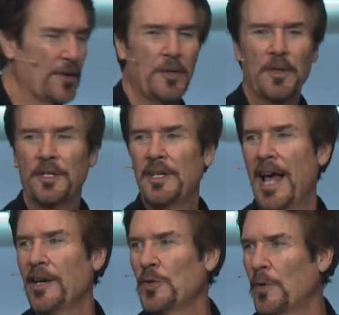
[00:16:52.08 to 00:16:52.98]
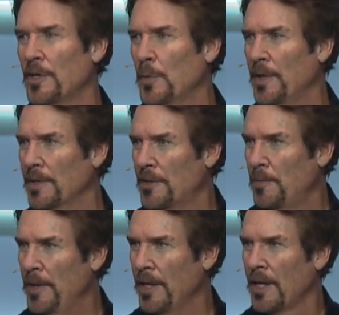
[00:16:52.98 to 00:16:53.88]
are some of the saddest words we can
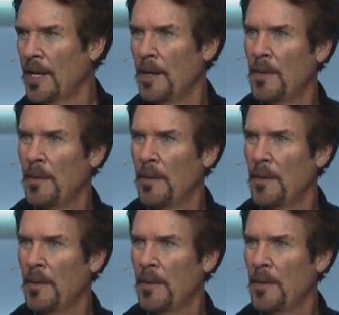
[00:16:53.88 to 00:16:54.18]
speak